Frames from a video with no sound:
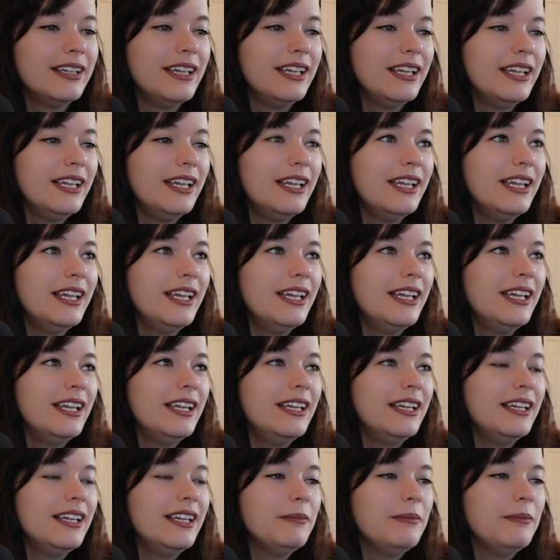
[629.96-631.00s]

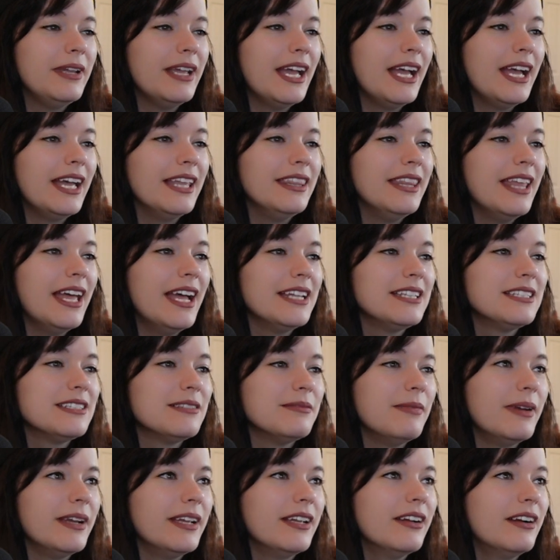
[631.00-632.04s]
Let me add that
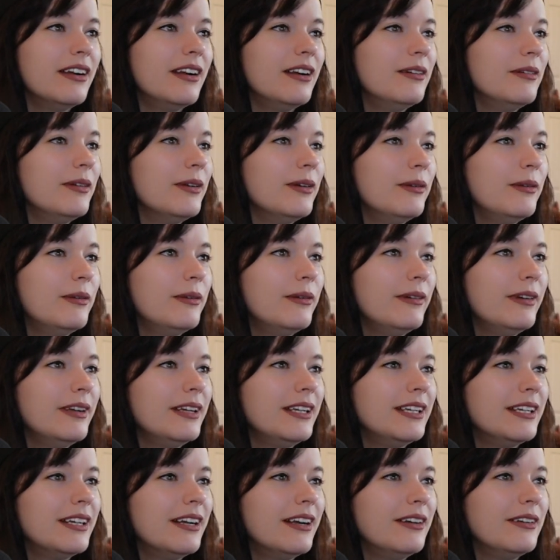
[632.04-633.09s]
to my cart real
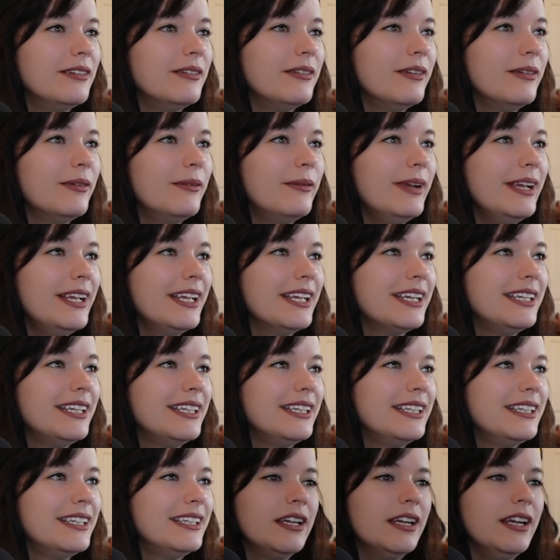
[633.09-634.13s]
quick.
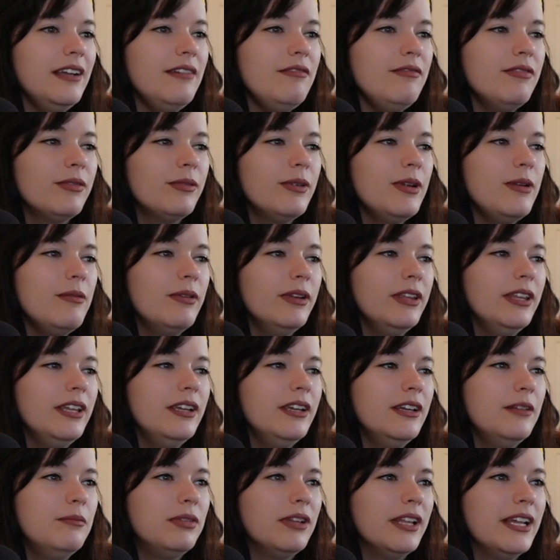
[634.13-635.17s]
I have 3 really
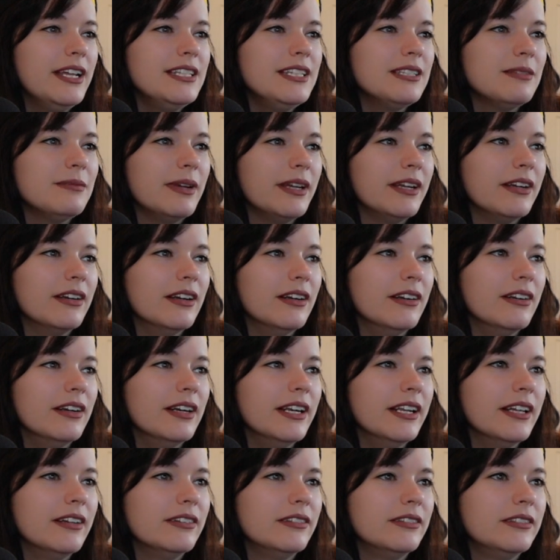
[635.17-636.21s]
good plants in my cart
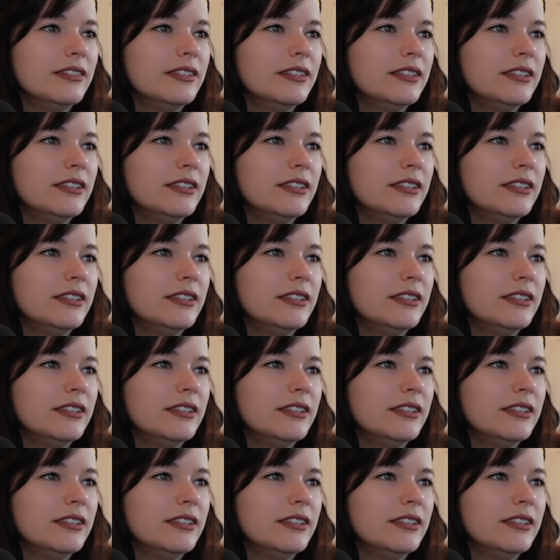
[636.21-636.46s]
right now.